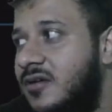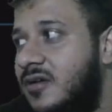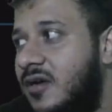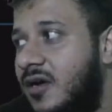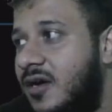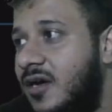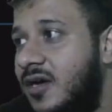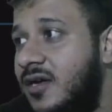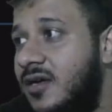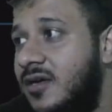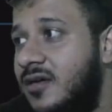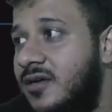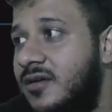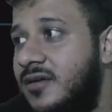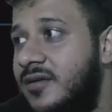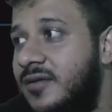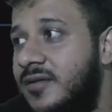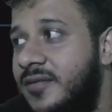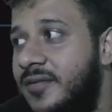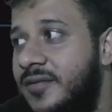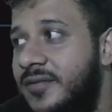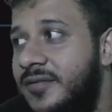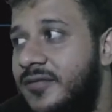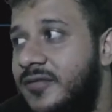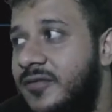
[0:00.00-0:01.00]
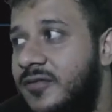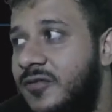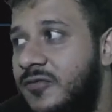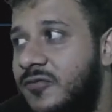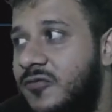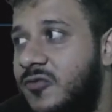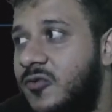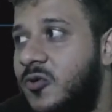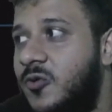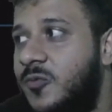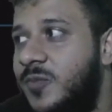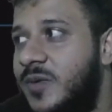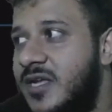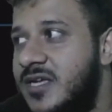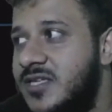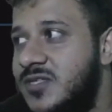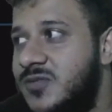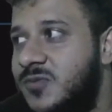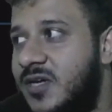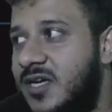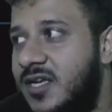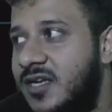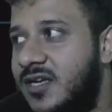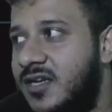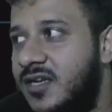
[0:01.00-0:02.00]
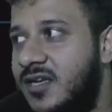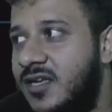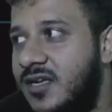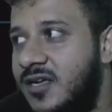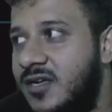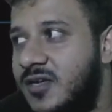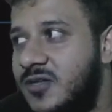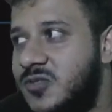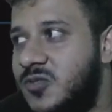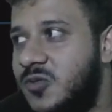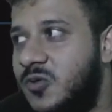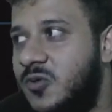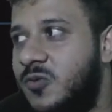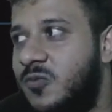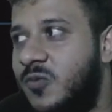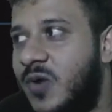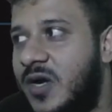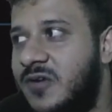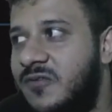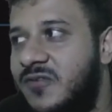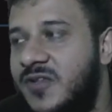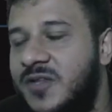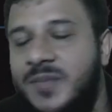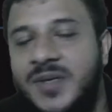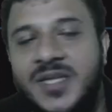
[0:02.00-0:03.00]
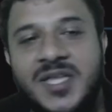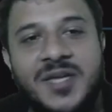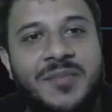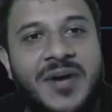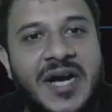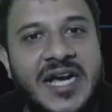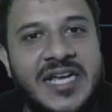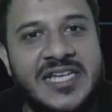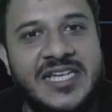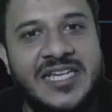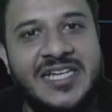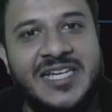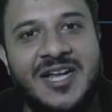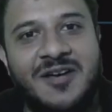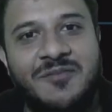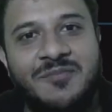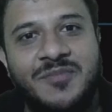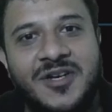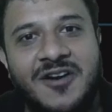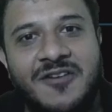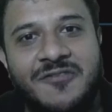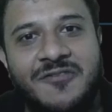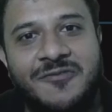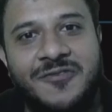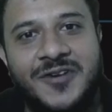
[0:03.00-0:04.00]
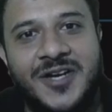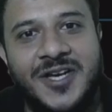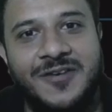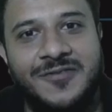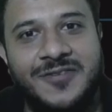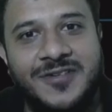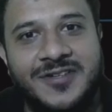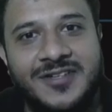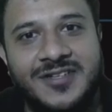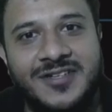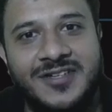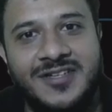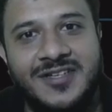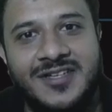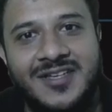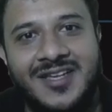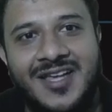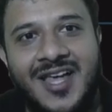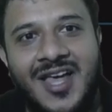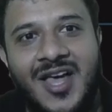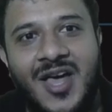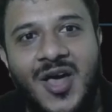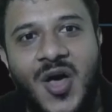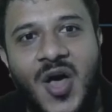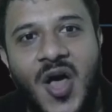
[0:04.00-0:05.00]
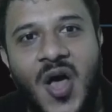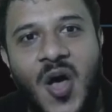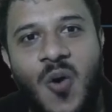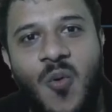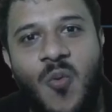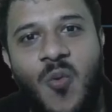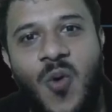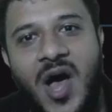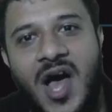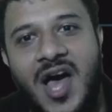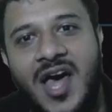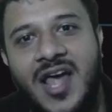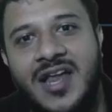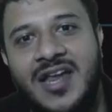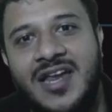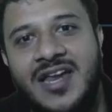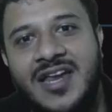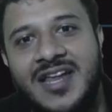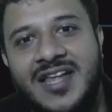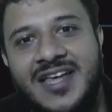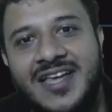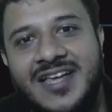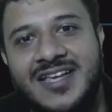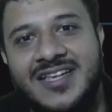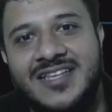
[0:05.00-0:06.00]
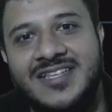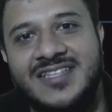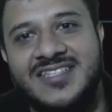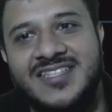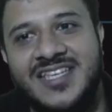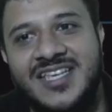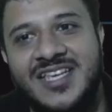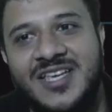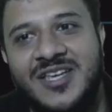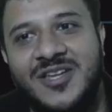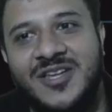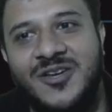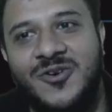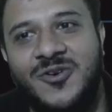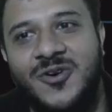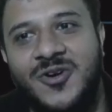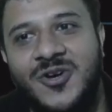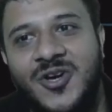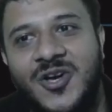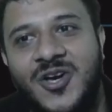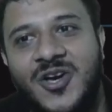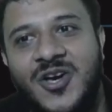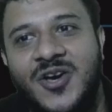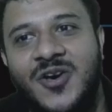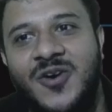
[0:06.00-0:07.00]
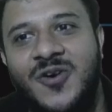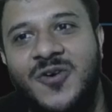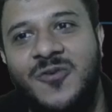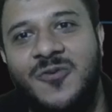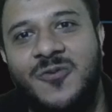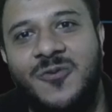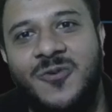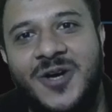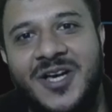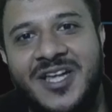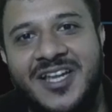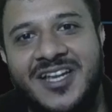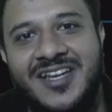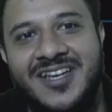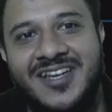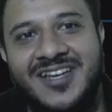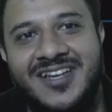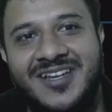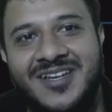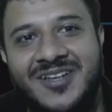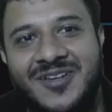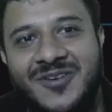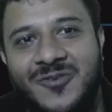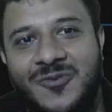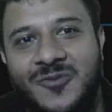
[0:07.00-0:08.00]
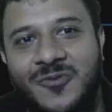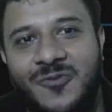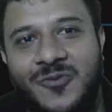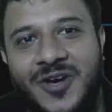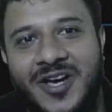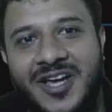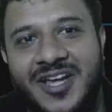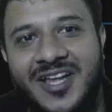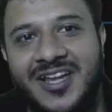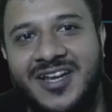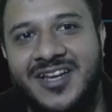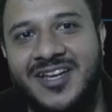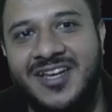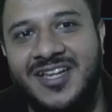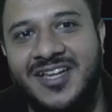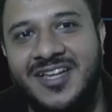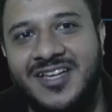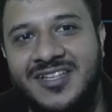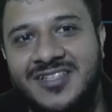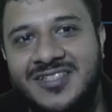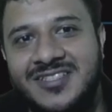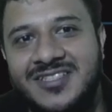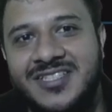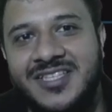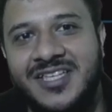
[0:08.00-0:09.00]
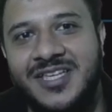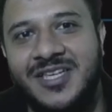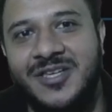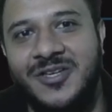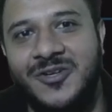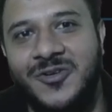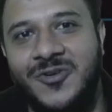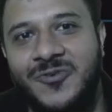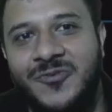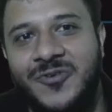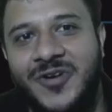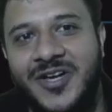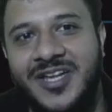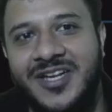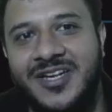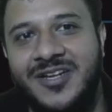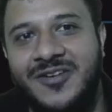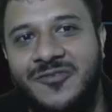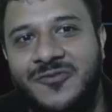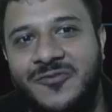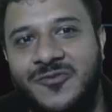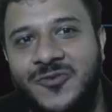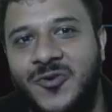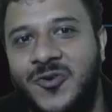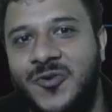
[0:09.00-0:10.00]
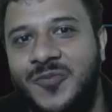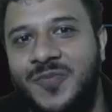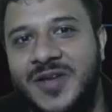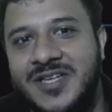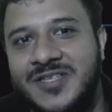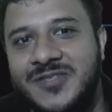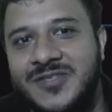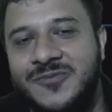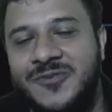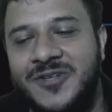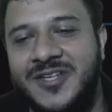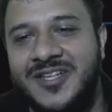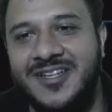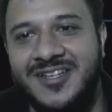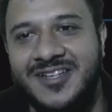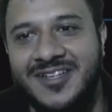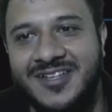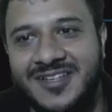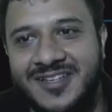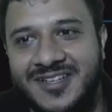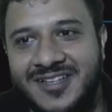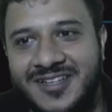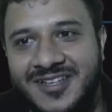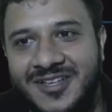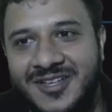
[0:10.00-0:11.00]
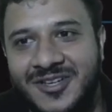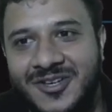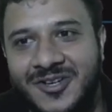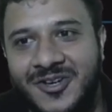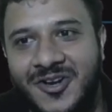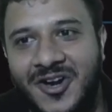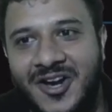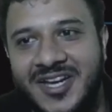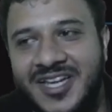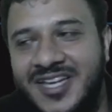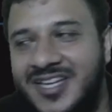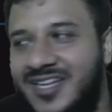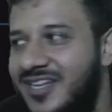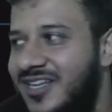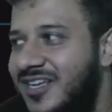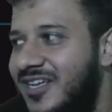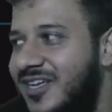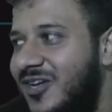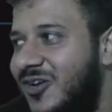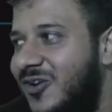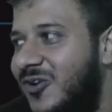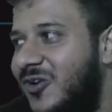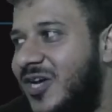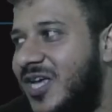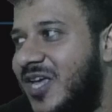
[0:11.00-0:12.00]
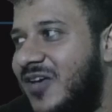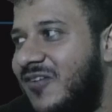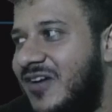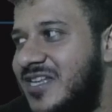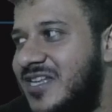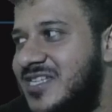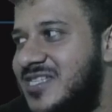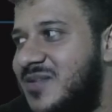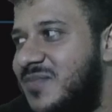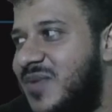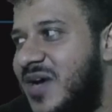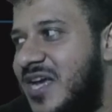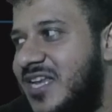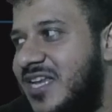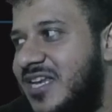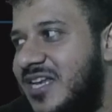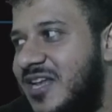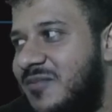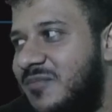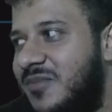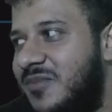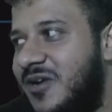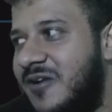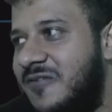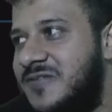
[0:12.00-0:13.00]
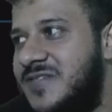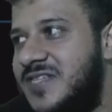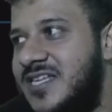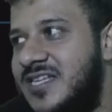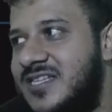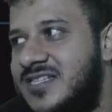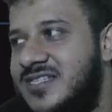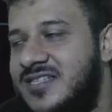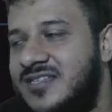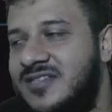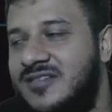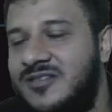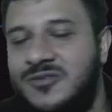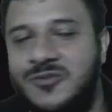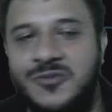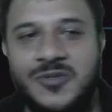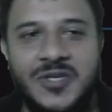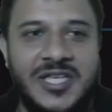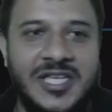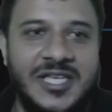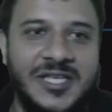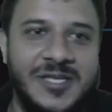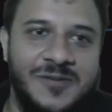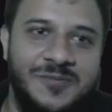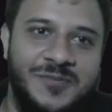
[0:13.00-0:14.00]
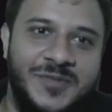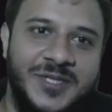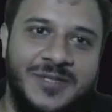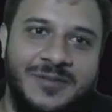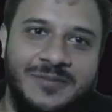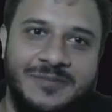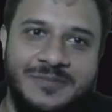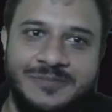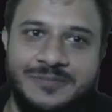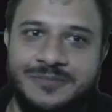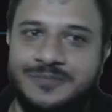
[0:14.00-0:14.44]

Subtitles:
Huh? 4 plus 1. So what will be the binary number of 5? 1, 0, 1. 1, 0, 1. 4 plus 1. Got it? Okay, what is the binary number of 6? Quickly tell me.